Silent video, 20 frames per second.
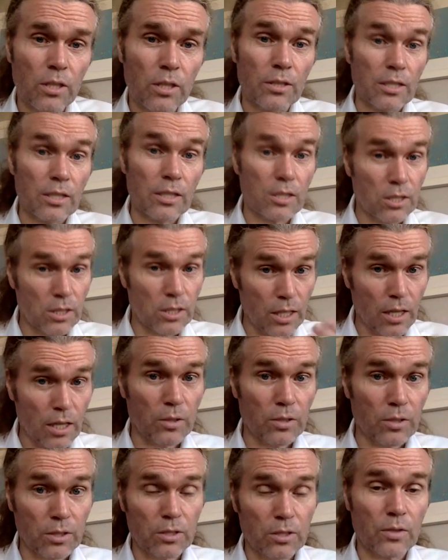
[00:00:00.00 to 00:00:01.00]
these
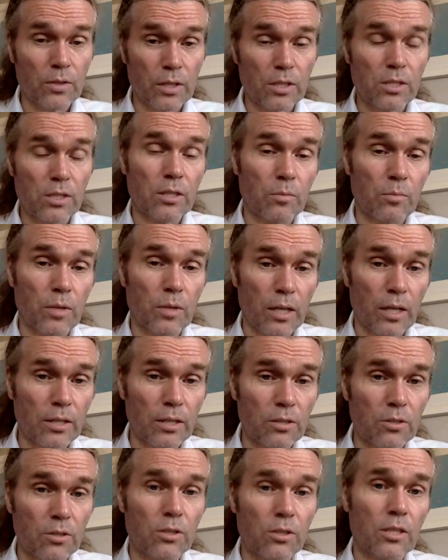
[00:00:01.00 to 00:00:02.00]
shamans is a very
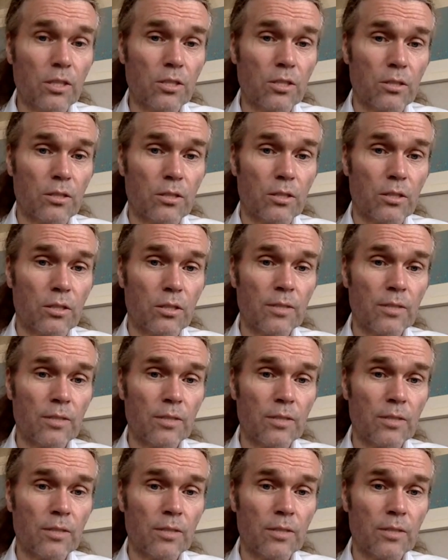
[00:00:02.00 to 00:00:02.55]
shamanic tradition.